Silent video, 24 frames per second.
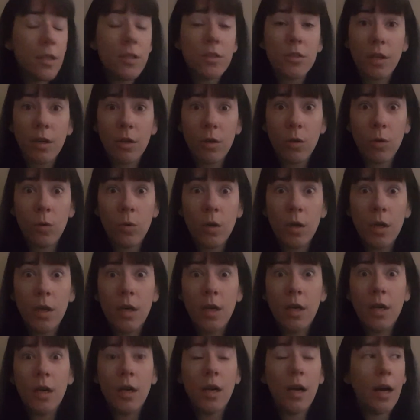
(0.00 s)
so
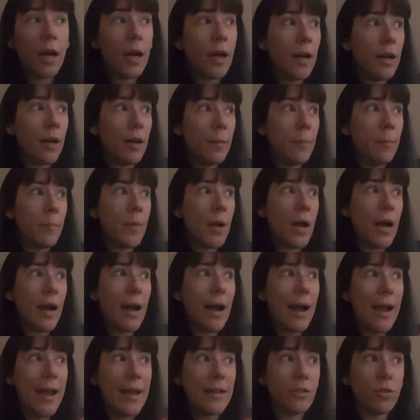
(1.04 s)

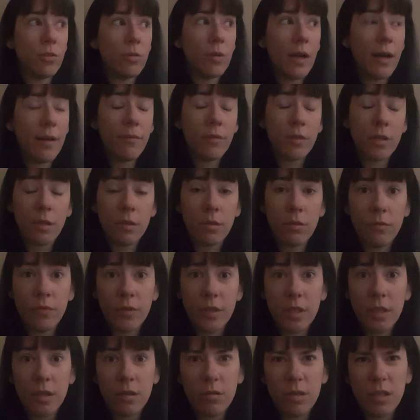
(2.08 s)
I do have another
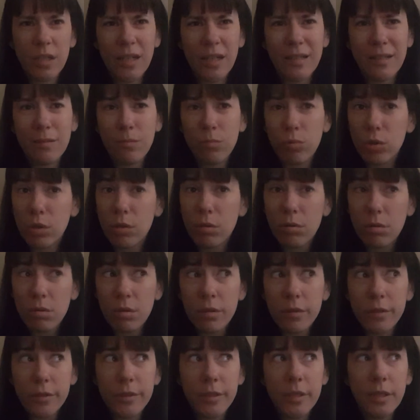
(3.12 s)
video that I did
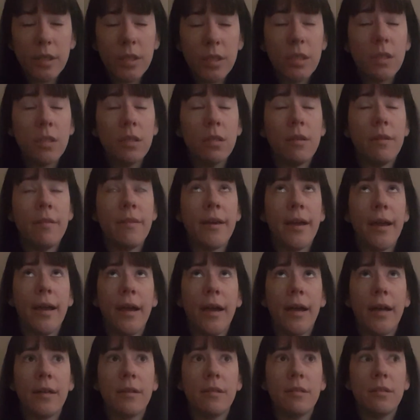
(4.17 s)
record
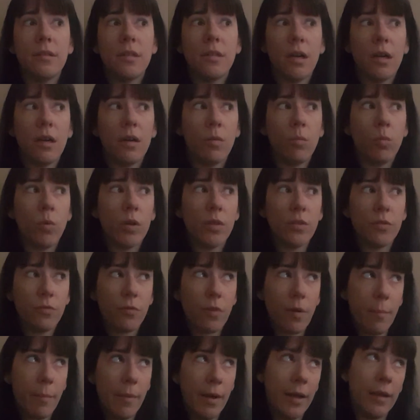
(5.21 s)
that was
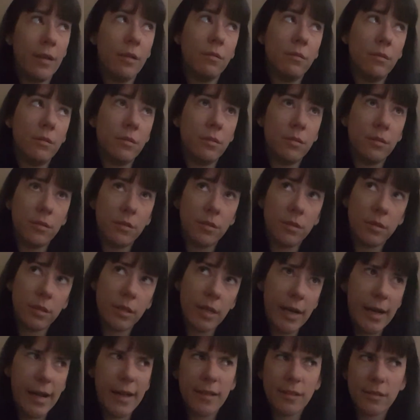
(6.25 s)
from my
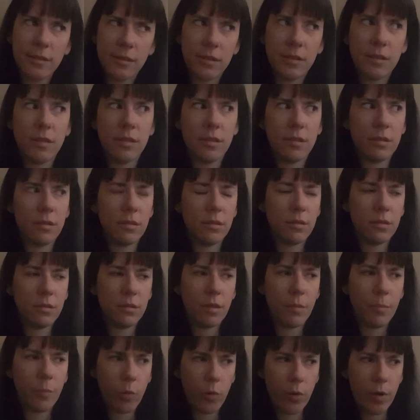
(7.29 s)
last
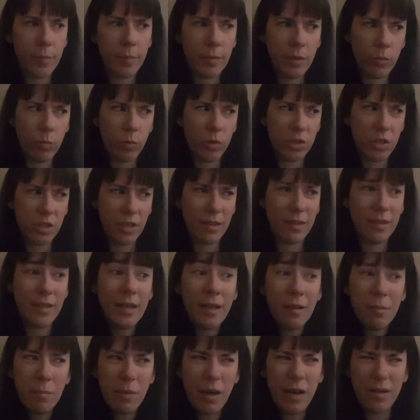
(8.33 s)
appointment, which I
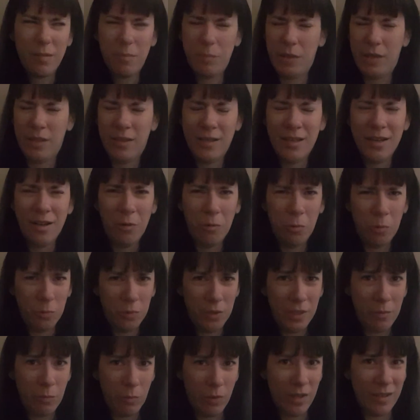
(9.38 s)
think might have been the
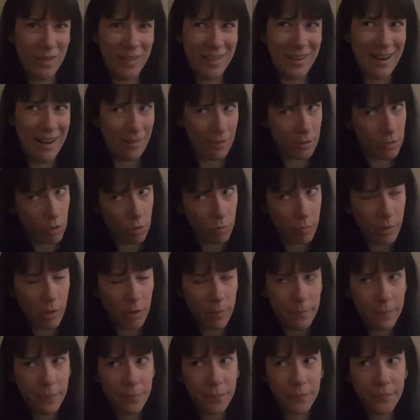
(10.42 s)
only one in
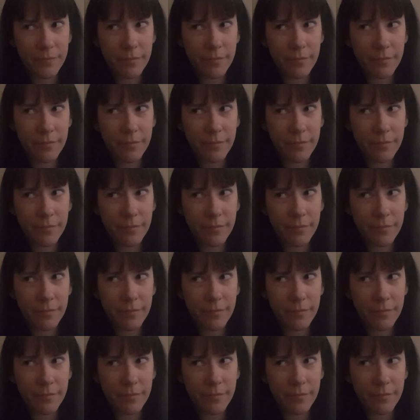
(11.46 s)
October.